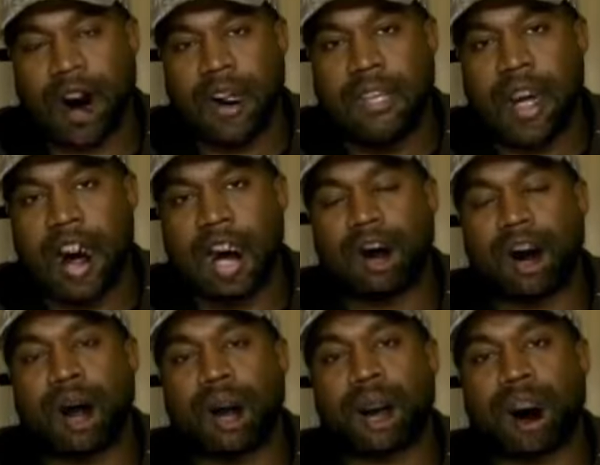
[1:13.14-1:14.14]
What the?
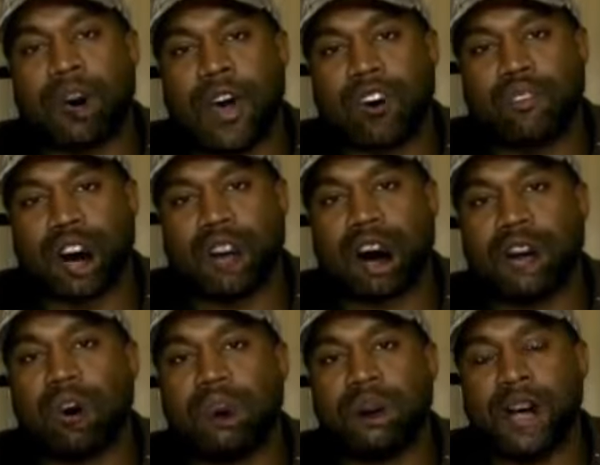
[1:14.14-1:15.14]
Ah, hell no, man.
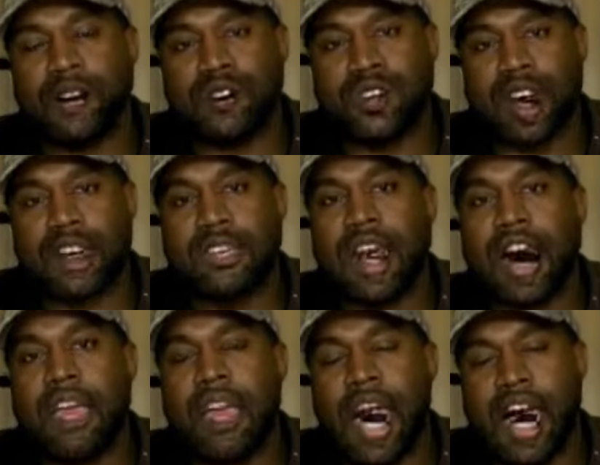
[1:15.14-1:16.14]
I know you didn't just.
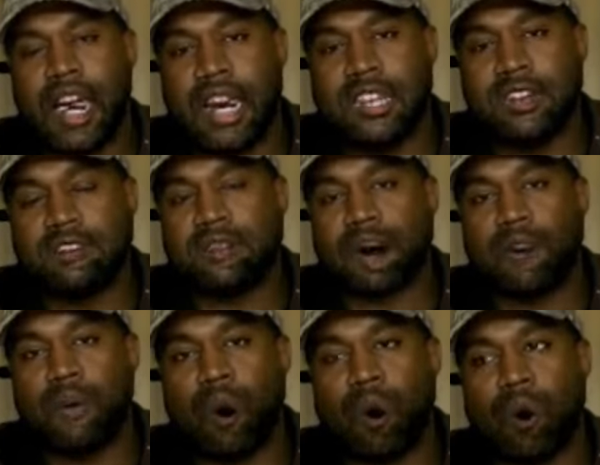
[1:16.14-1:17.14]
Man, this is
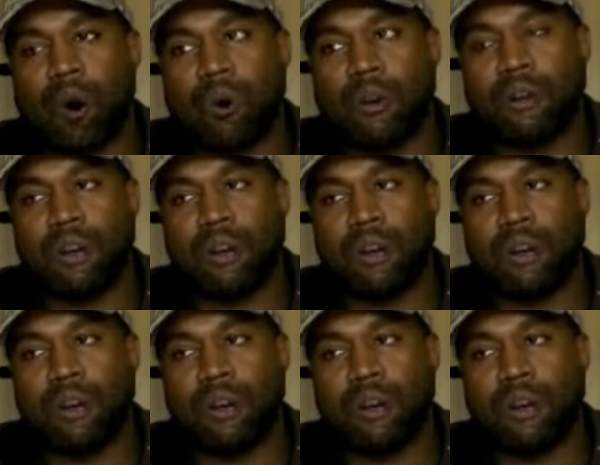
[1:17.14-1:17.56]
some bull.